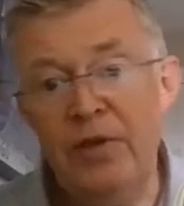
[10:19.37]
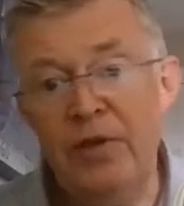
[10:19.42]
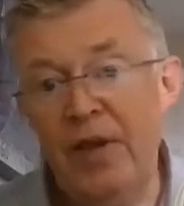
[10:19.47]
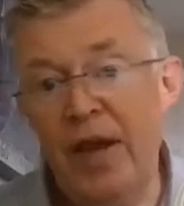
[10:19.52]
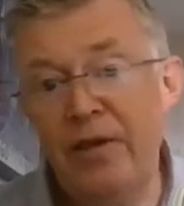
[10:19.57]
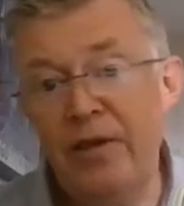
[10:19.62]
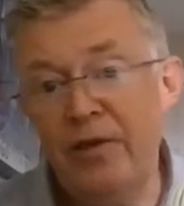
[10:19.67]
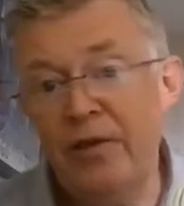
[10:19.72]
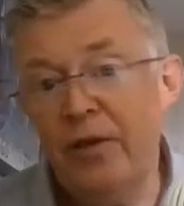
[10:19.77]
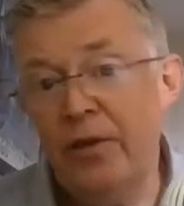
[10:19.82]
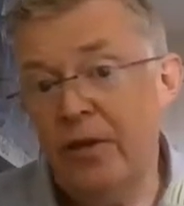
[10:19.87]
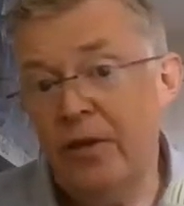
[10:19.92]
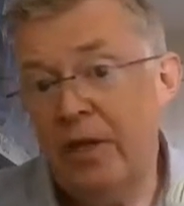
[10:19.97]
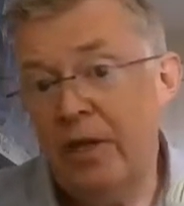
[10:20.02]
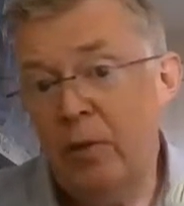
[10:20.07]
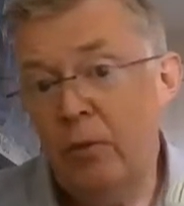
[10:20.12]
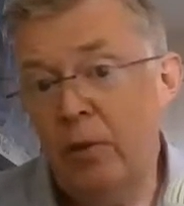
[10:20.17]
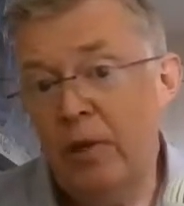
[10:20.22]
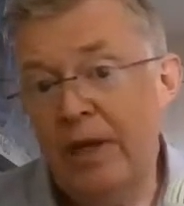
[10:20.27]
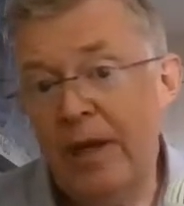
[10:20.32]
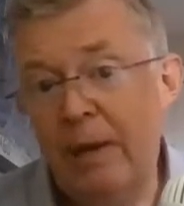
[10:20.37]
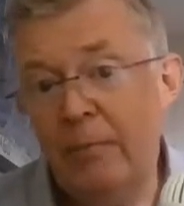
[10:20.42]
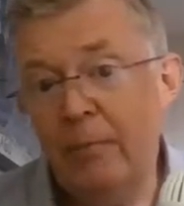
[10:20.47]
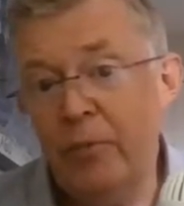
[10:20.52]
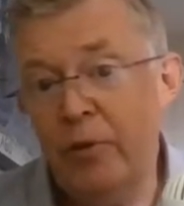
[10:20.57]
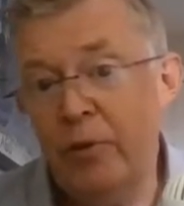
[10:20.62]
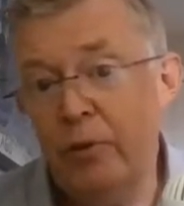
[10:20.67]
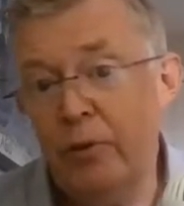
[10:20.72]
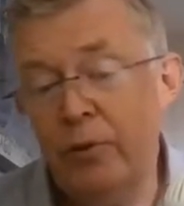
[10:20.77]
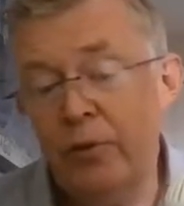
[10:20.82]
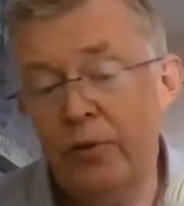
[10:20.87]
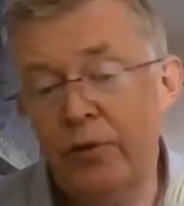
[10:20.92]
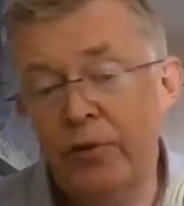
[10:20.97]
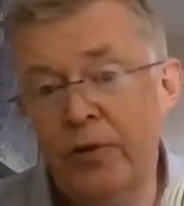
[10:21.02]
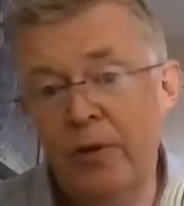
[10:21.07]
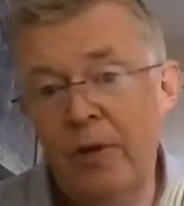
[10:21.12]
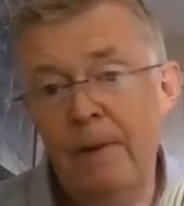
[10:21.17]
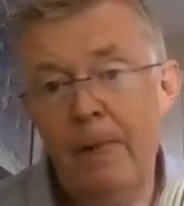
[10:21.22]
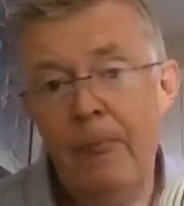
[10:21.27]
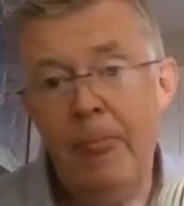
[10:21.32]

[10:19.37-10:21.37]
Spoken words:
sensors, liquid capsules